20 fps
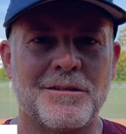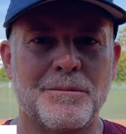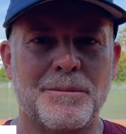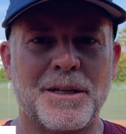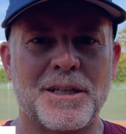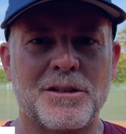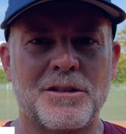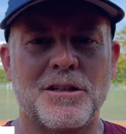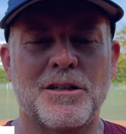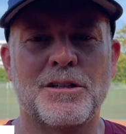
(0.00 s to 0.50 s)

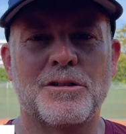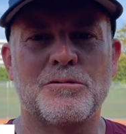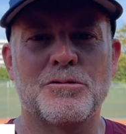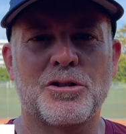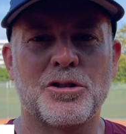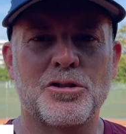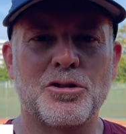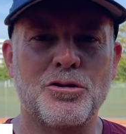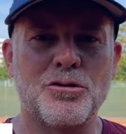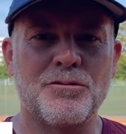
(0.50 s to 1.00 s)
about
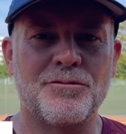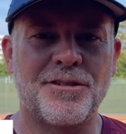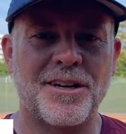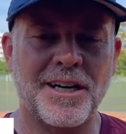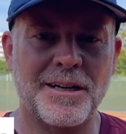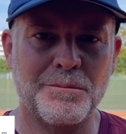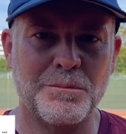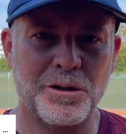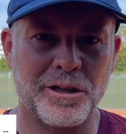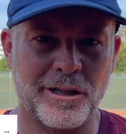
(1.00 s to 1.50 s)
there's a
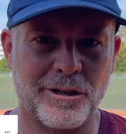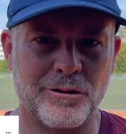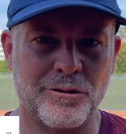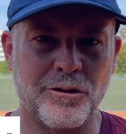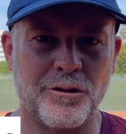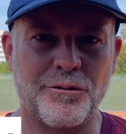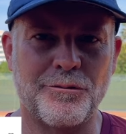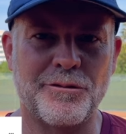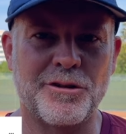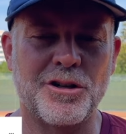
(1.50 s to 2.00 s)
2-5 player
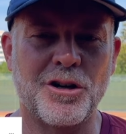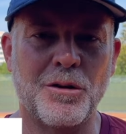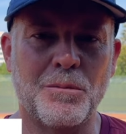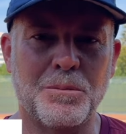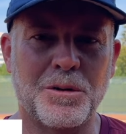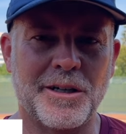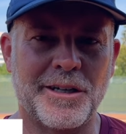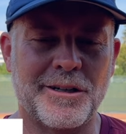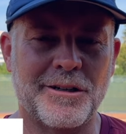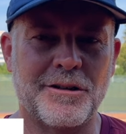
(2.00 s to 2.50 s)
or 3-0
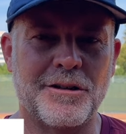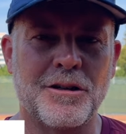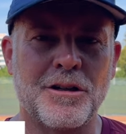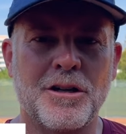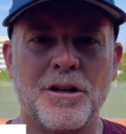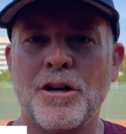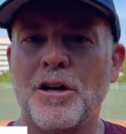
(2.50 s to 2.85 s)
player